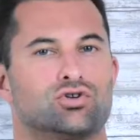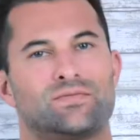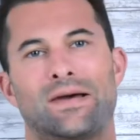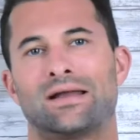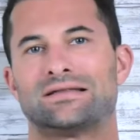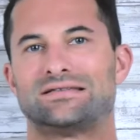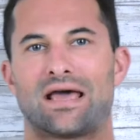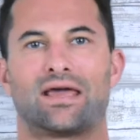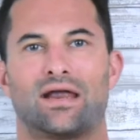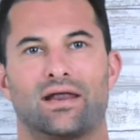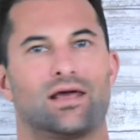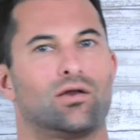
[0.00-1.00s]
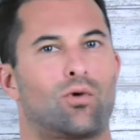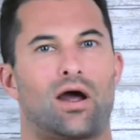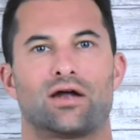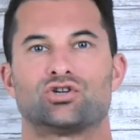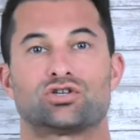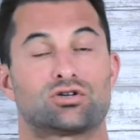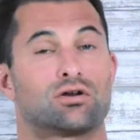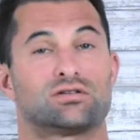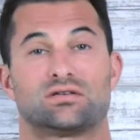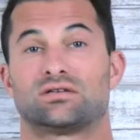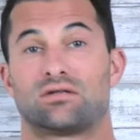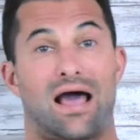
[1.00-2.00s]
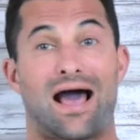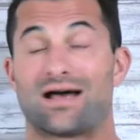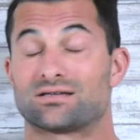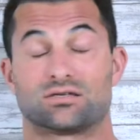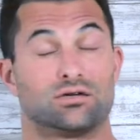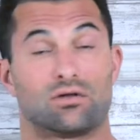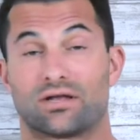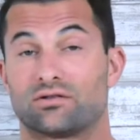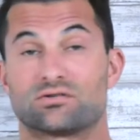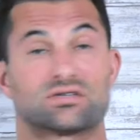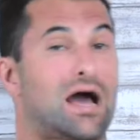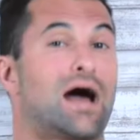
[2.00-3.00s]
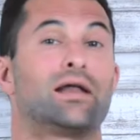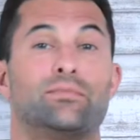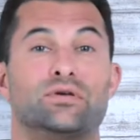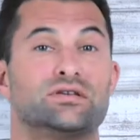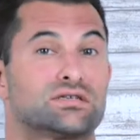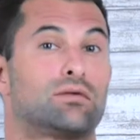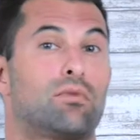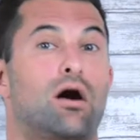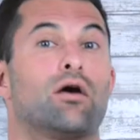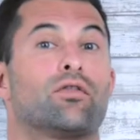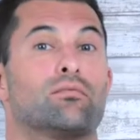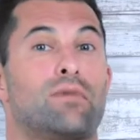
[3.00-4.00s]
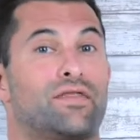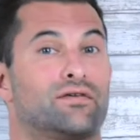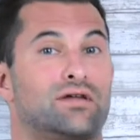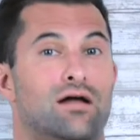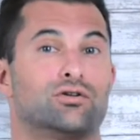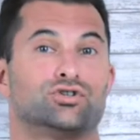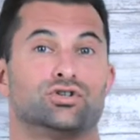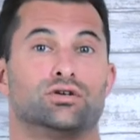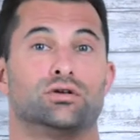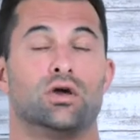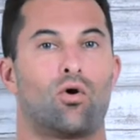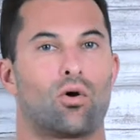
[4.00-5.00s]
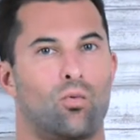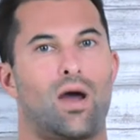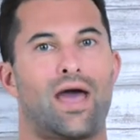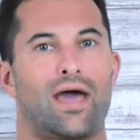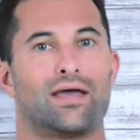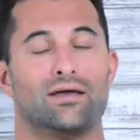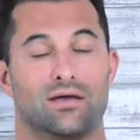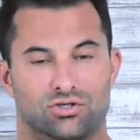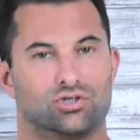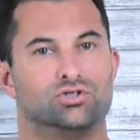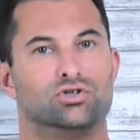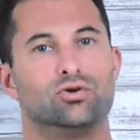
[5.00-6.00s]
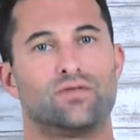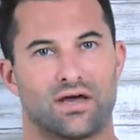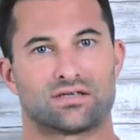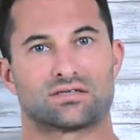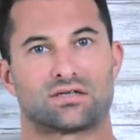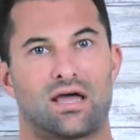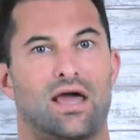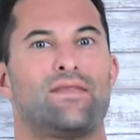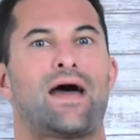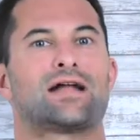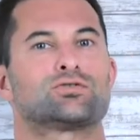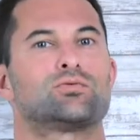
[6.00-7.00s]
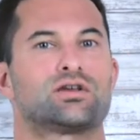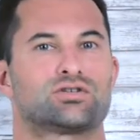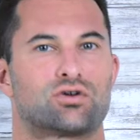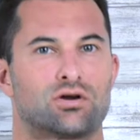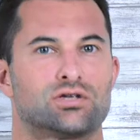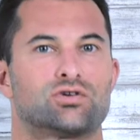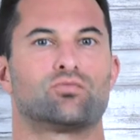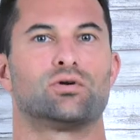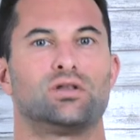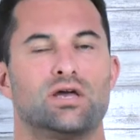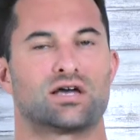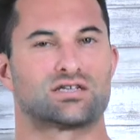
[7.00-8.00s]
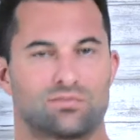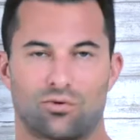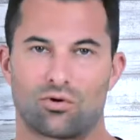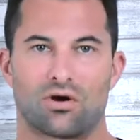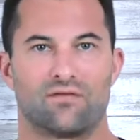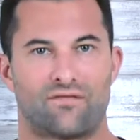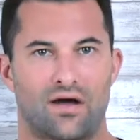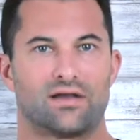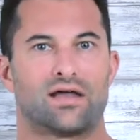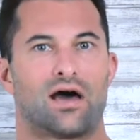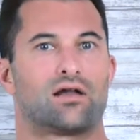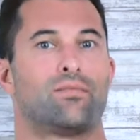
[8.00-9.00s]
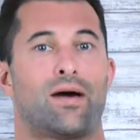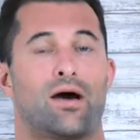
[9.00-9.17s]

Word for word: So it was about a decade in where I just started to ask, like, there's gotta be some other methodology or way to do this. And that's when I started to really explore and find out